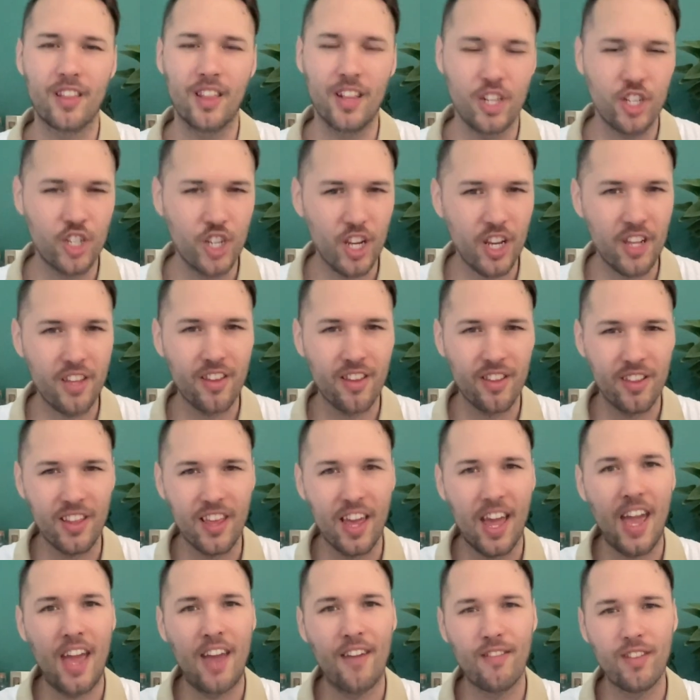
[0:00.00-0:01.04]
that Jesus
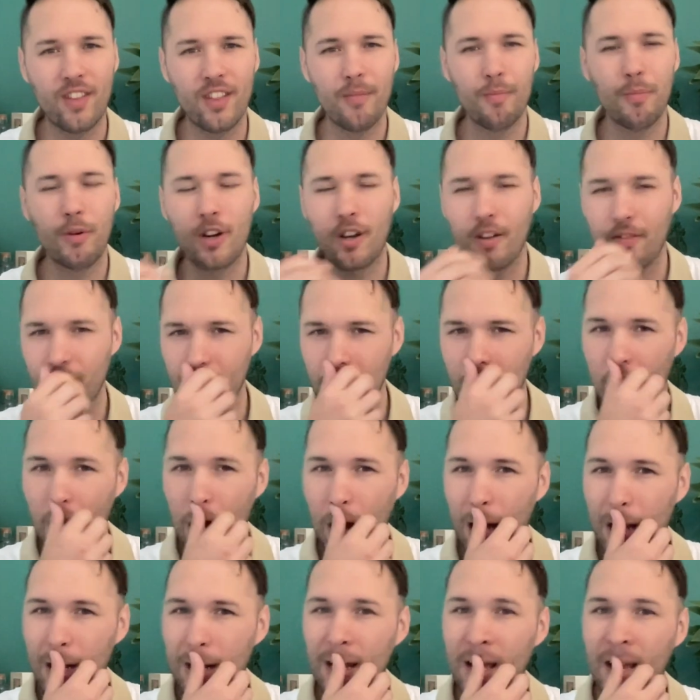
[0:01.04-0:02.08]
gave in the book of
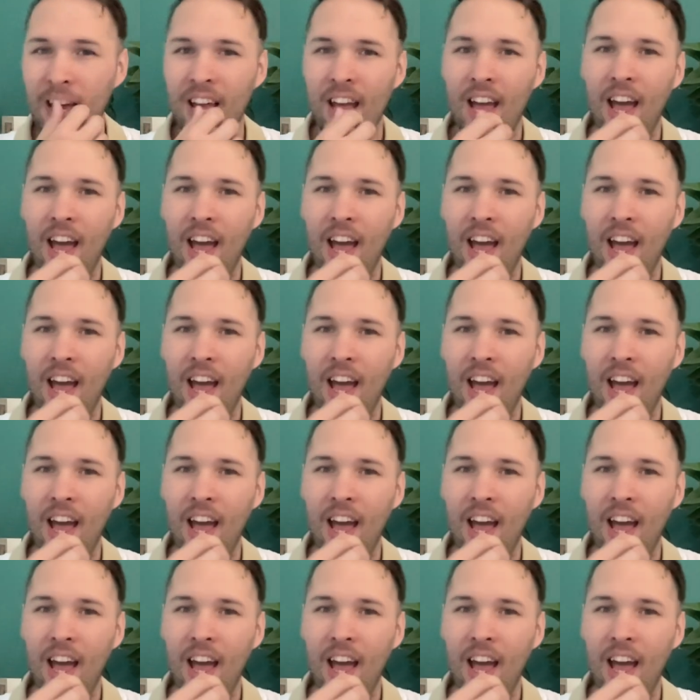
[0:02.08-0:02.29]
John.